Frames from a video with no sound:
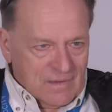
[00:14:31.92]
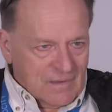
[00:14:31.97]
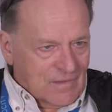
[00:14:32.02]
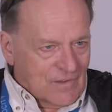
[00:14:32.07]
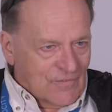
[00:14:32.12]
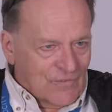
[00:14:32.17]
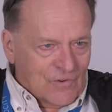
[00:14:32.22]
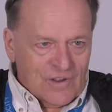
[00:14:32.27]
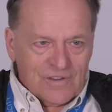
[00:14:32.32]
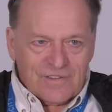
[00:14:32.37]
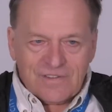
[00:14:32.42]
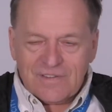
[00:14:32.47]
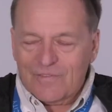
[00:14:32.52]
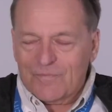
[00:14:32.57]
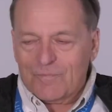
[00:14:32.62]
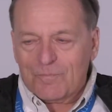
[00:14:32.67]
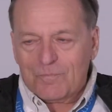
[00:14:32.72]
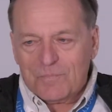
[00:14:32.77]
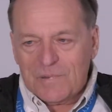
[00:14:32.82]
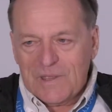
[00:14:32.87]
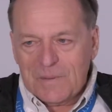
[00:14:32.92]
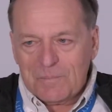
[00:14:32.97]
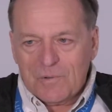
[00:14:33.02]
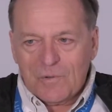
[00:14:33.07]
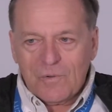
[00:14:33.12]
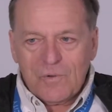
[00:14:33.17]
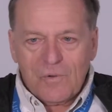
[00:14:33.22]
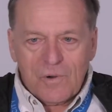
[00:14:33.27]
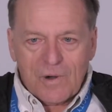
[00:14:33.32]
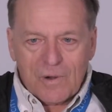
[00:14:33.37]
the voice of
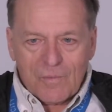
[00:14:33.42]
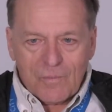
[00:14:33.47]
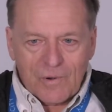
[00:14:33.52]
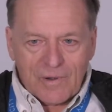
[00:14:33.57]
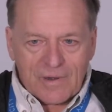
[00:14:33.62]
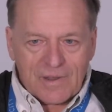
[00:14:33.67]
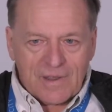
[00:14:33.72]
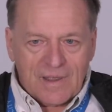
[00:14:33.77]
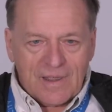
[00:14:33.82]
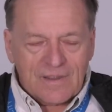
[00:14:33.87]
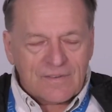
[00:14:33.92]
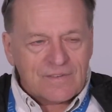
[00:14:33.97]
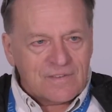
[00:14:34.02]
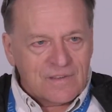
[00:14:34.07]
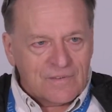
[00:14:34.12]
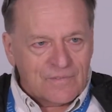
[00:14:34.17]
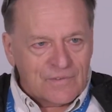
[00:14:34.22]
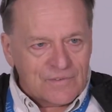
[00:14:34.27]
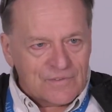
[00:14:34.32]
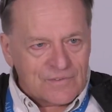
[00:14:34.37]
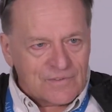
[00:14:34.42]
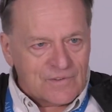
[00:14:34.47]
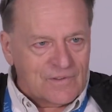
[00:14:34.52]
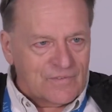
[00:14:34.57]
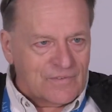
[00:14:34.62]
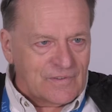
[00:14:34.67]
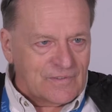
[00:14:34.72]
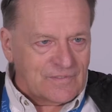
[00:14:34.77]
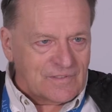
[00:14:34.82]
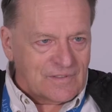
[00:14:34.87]
people who are working as civil
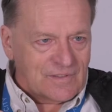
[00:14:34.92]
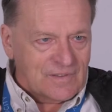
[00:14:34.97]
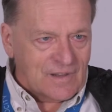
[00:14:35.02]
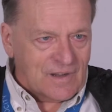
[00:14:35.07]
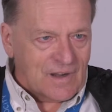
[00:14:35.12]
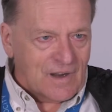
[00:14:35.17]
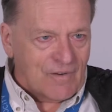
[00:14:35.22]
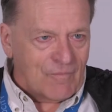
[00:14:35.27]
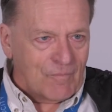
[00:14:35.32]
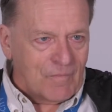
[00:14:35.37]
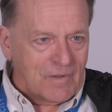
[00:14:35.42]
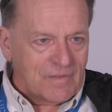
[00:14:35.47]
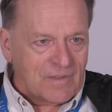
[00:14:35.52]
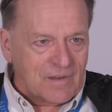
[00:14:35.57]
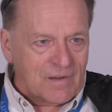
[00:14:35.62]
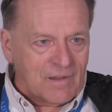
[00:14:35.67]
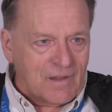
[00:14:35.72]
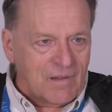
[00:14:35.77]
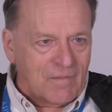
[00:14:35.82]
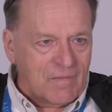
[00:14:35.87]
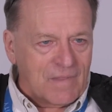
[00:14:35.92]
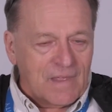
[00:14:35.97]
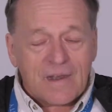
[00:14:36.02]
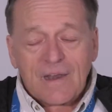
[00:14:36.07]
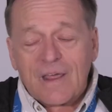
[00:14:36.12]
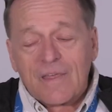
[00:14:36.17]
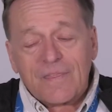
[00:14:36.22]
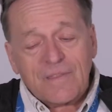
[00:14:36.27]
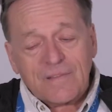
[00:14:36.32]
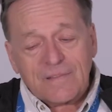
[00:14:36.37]
servants in the government and all of
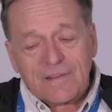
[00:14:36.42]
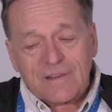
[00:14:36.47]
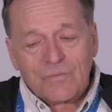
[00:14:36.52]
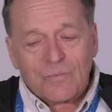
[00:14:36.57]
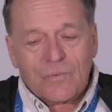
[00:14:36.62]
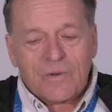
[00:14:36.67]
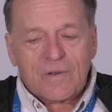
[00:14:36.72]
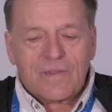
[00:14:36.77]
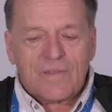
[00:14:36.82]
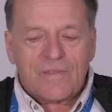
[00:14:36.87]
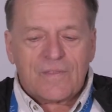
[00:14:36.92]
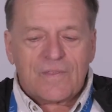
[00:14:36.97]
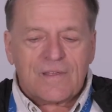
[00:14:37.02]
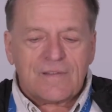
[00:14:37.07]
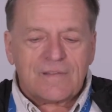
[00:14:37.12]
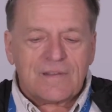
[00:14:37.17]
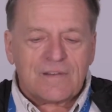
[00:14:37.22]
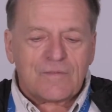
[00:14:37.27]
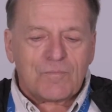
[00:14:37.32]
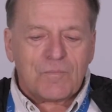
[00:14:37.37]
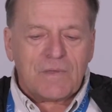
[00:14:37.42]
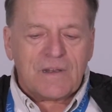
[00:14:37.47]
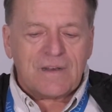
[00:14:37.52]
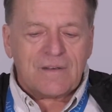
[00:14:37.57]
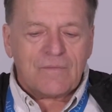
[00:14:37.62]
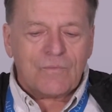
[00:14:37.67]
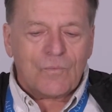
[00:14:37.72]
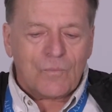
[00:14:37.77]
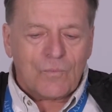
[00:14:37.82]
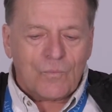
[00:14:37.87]
that. And I think that's one of the things that's made
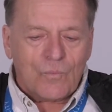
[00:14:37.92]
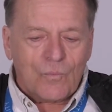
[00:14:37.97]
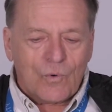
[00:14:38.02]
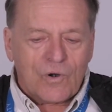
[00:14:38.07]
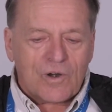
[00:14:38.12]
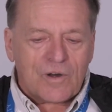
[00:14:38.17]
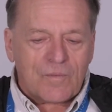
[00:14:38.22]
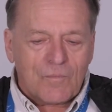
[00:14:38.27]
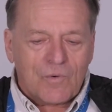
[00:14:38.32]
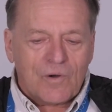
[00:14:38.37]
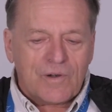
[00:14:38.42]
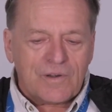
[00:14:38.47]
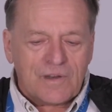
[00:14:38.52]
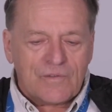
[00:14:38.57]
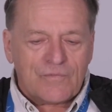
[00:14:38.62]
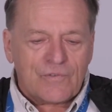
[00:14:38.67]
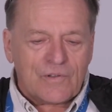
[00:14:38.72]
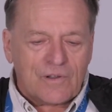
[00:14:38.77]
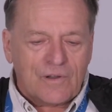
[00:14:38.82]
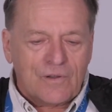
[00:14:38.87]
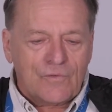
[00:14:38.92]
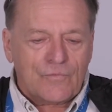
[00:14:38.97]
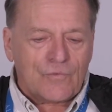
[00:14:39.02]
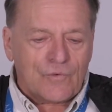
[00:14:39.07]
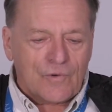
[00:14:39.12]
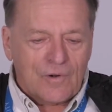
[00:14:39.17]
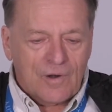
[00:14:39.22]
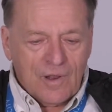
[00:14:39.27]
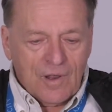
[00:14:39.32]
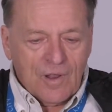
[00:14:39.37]
it work more difficult
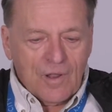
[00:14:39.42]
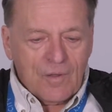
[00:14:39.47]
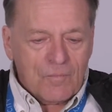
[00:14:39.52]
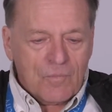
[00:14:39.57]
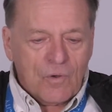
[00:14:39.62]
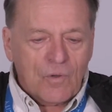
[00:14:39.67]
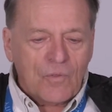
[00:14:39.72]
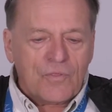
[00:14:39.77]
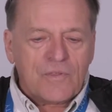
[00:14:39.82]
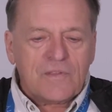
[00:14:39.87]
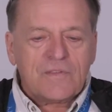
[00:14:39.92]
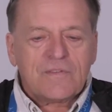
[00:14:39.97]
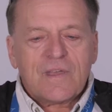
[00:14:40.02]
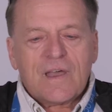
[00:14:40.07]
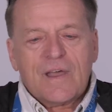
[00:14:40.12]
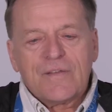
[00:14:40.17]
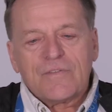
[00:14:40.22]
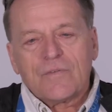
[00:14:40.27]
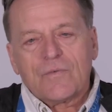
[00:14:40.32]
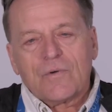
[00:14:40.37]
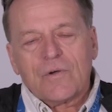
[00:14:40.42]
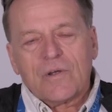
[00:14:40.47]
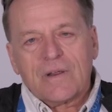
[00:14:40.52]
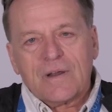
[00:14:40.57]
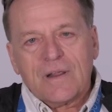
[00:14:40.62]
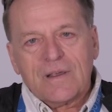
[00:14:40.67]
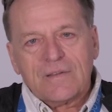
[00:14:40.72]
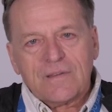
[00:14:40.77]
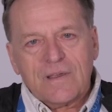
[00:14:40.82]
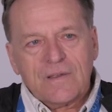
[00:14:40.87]
for both these kinds of
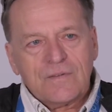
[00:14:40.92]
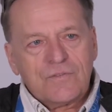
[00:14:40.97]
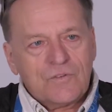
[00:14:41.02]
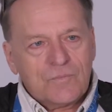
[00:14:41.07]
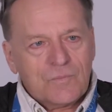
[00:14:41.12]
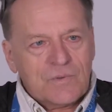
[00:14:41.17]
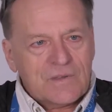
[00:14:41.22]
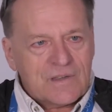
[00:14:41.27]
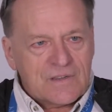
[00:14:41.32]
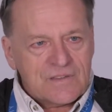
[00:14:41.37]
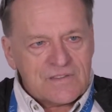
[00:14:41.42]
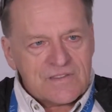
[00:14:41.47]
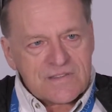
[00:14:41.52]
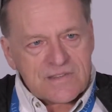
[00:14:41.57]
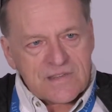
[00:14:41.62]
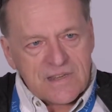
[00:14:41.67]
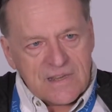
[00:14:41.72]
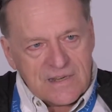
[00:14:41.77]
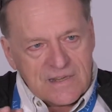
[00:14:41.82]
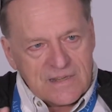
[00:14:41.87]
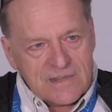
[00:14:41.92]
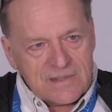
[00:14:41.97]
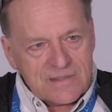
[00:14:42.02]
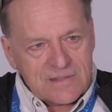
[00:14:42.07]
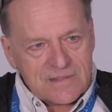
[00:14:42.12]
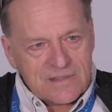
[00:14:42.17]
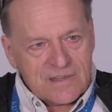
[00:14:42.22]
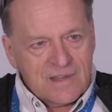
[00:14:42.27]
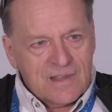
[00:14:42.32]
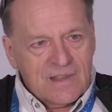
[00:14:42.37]
organizations because
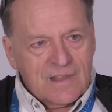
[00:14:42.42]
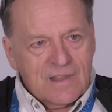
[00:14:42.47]
cities